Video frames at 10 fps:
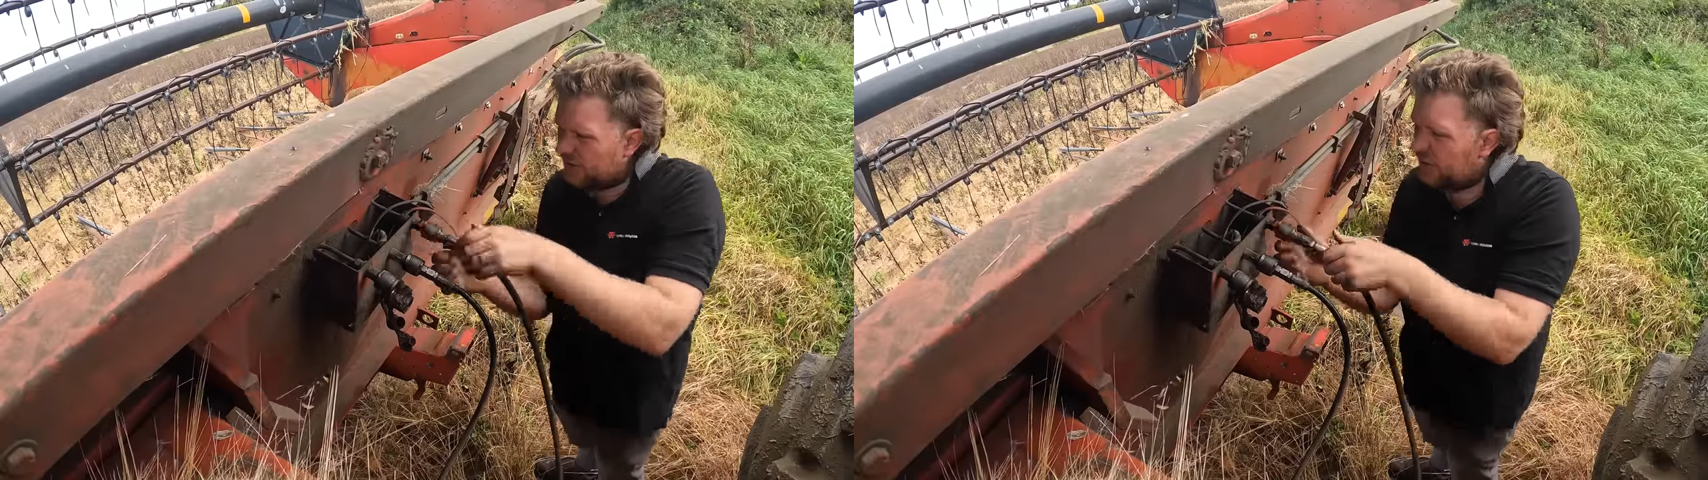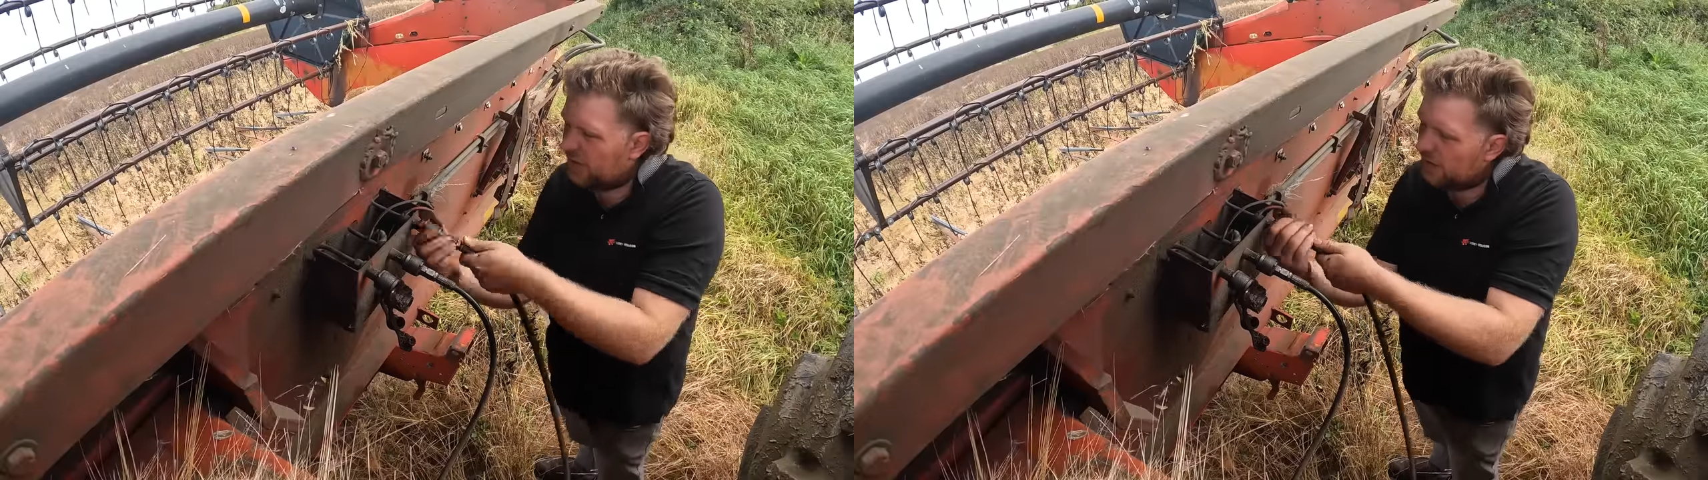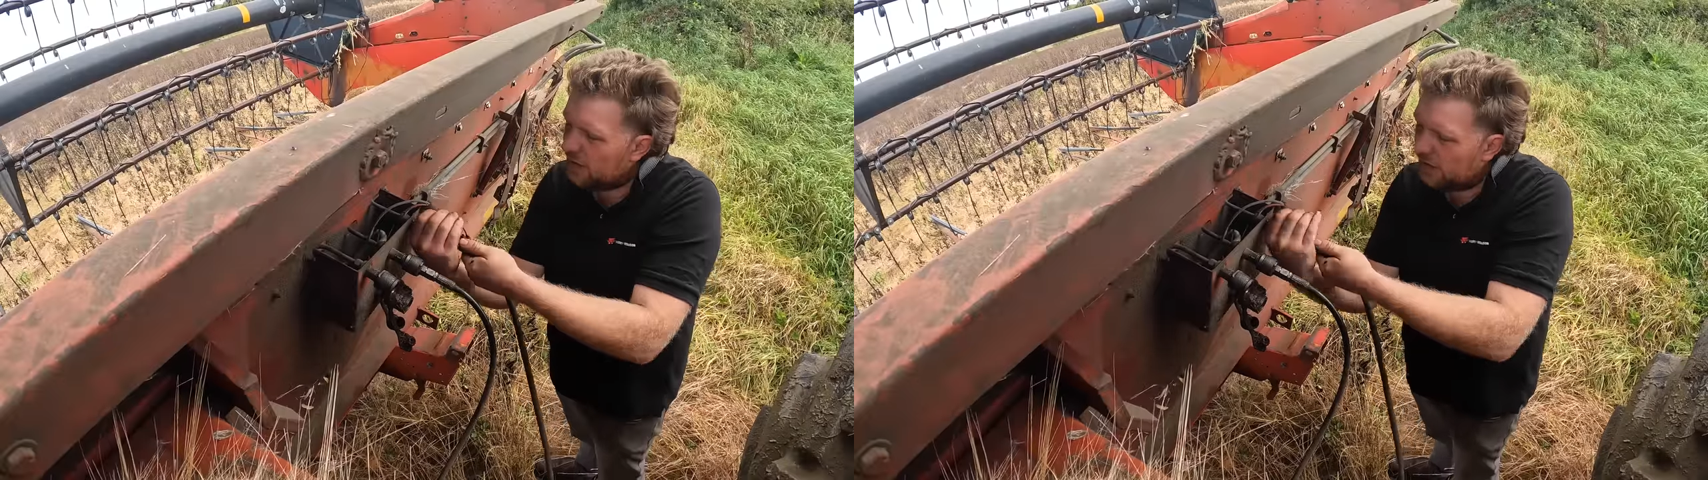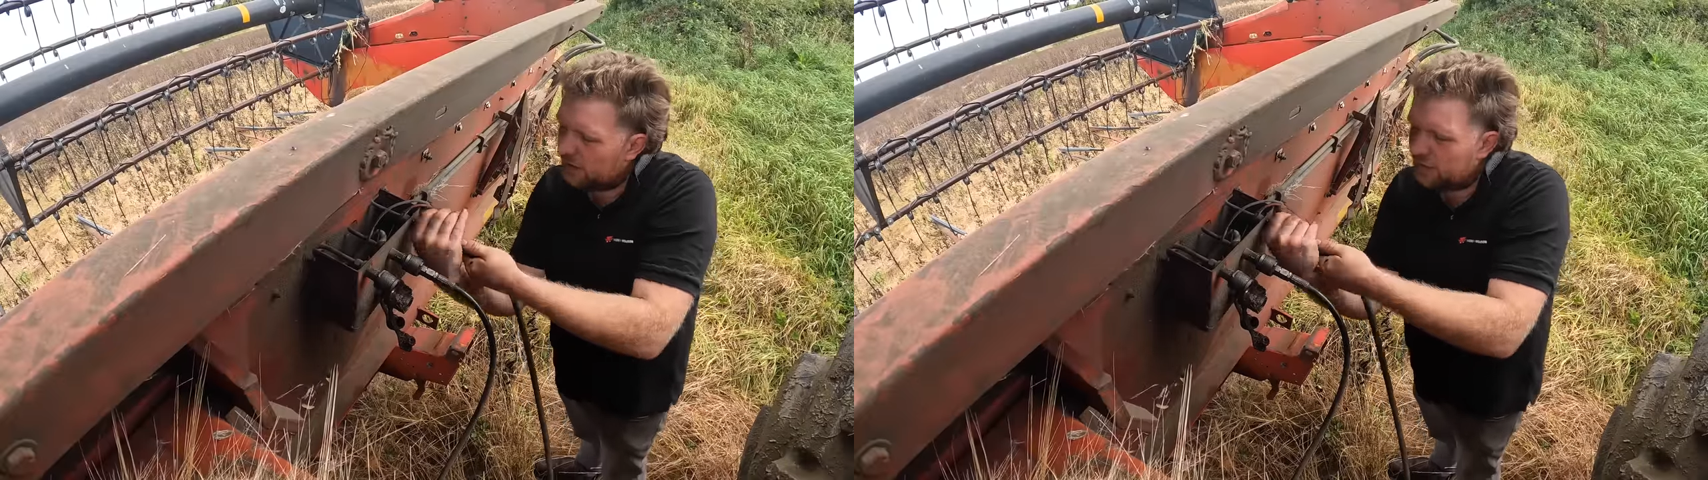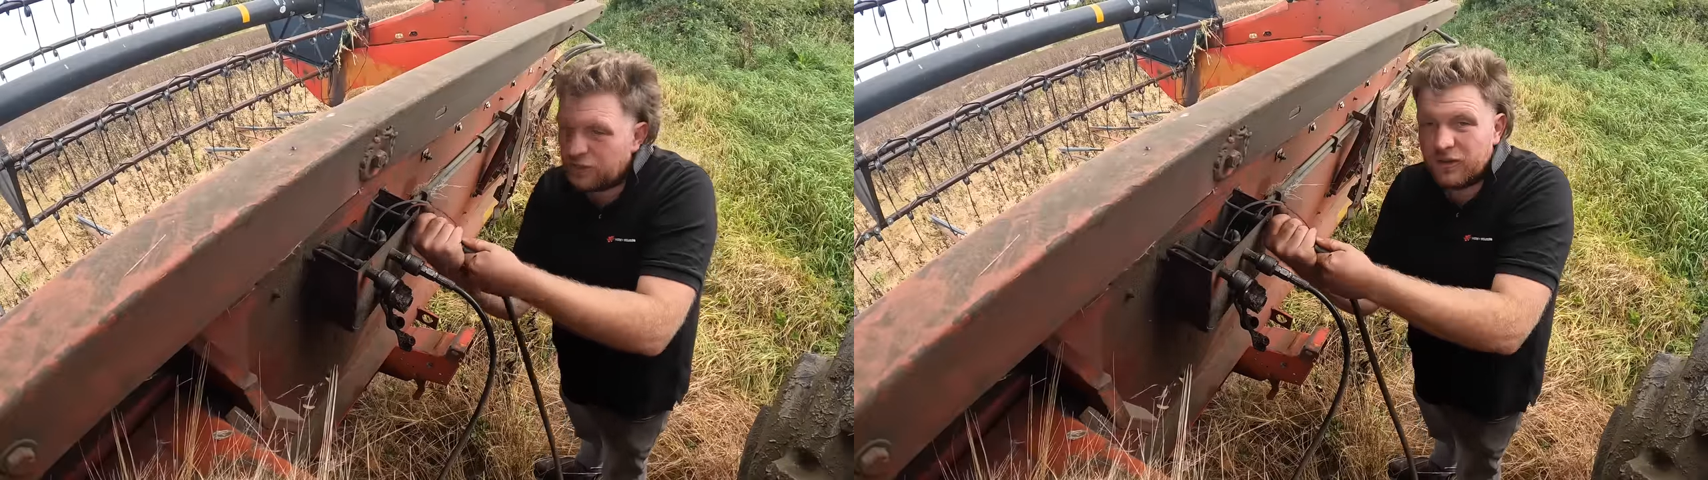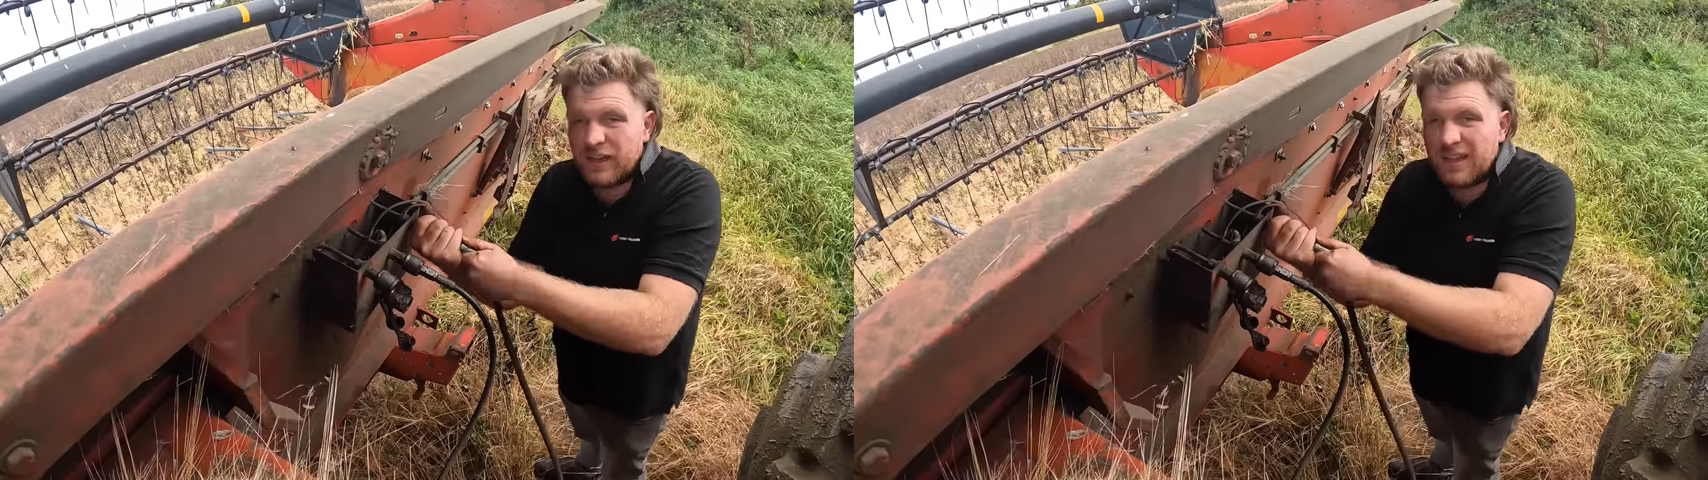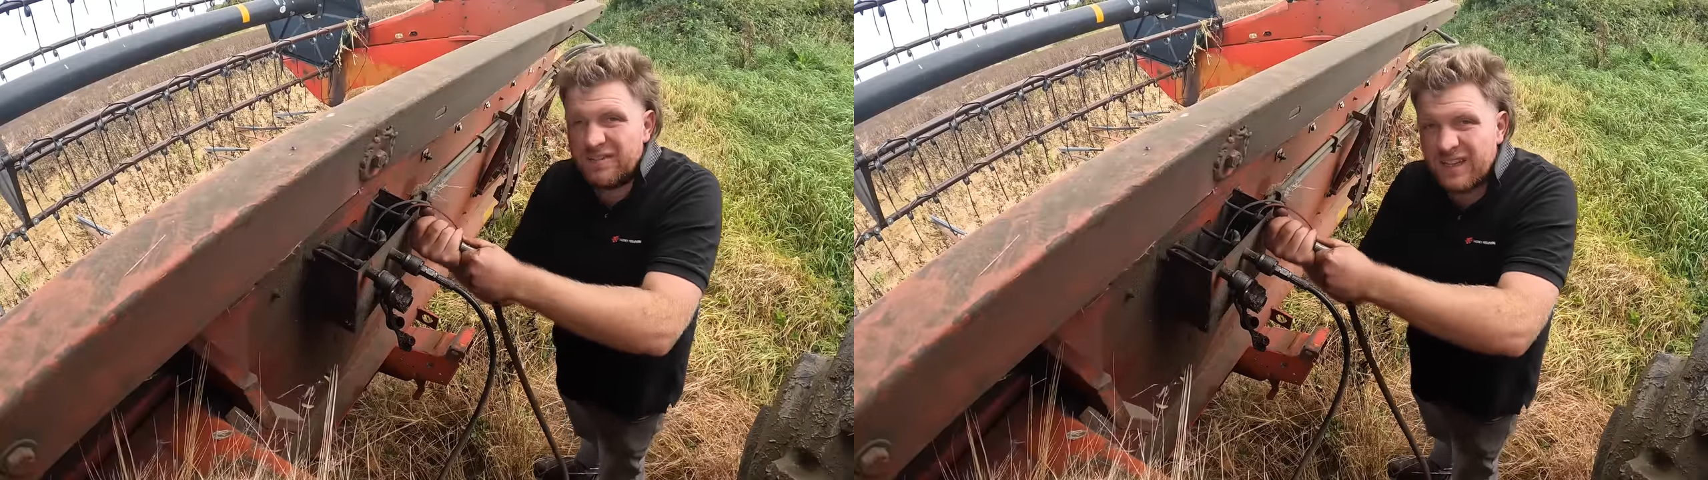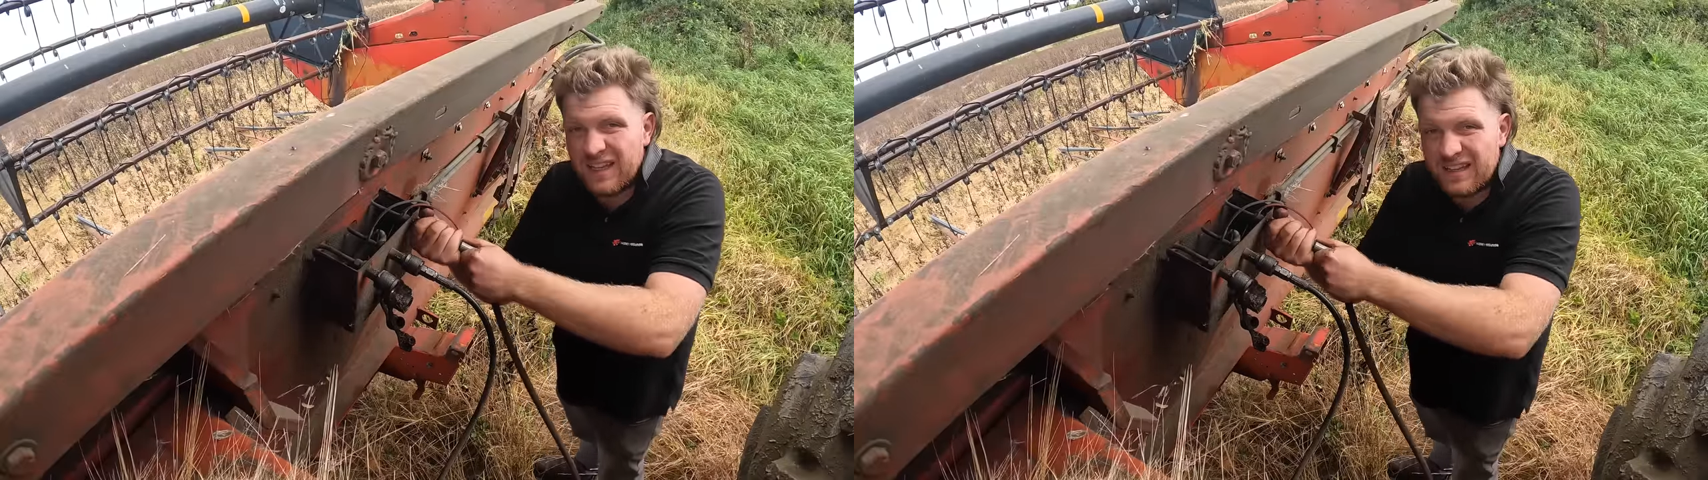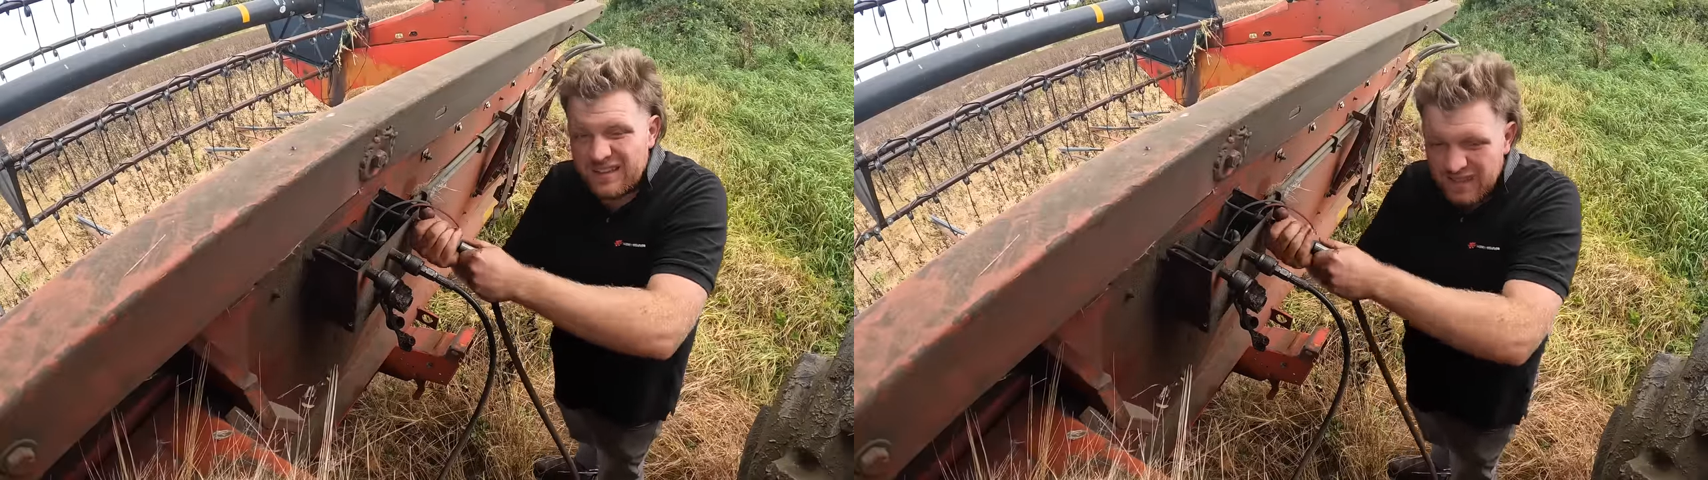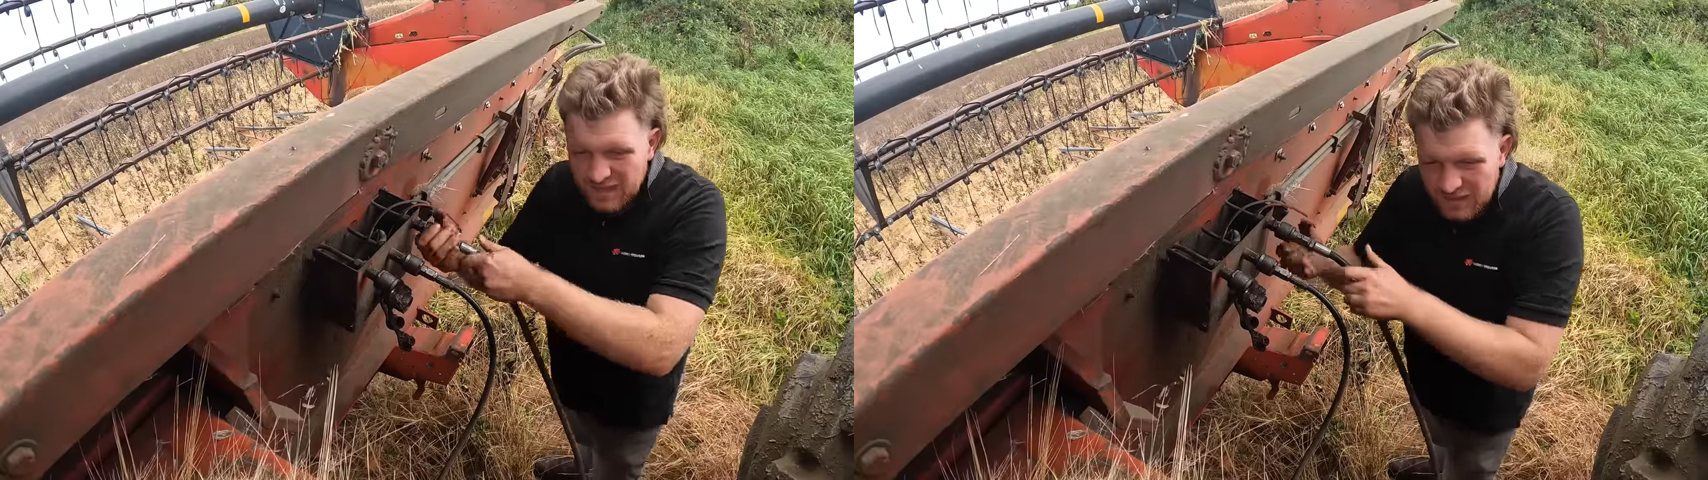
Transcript: And if you don't have these